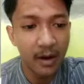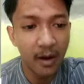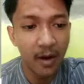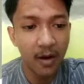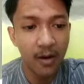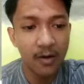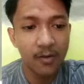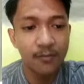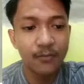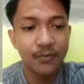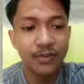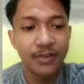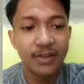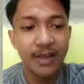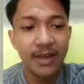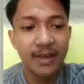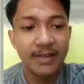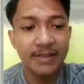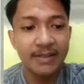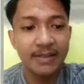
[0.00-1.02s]
or
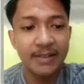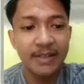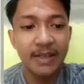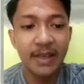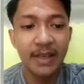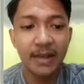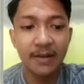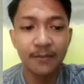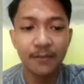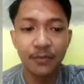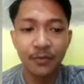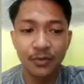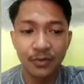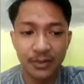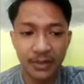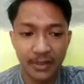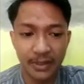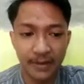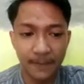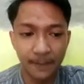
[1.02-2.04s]
musicality in
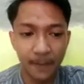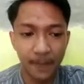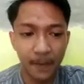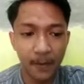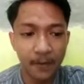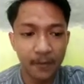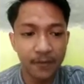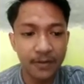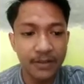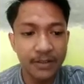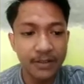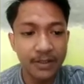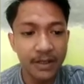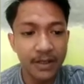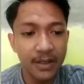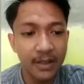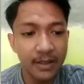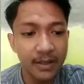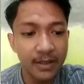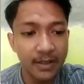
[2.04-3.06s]
Putri, which
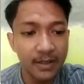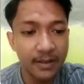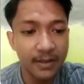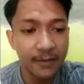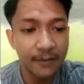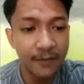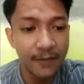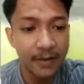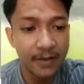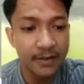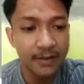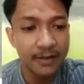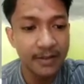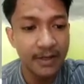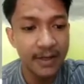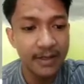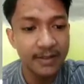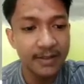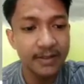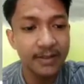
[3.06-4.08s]

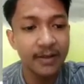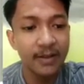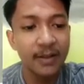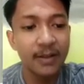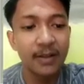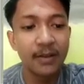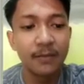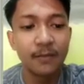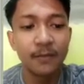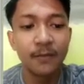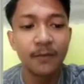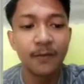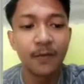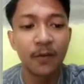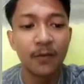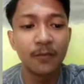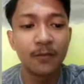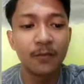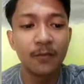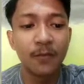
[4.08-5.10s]
differentiate them
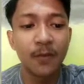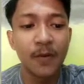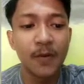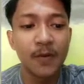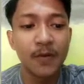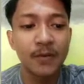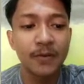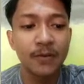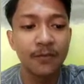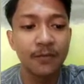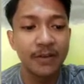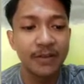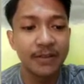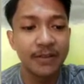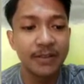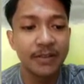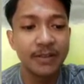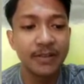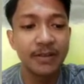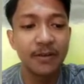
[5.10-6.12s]
from prose,
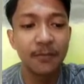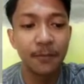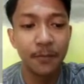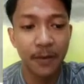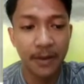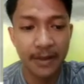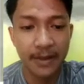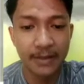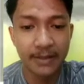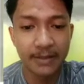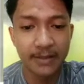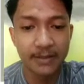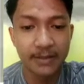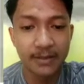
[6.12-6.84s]
which is plain.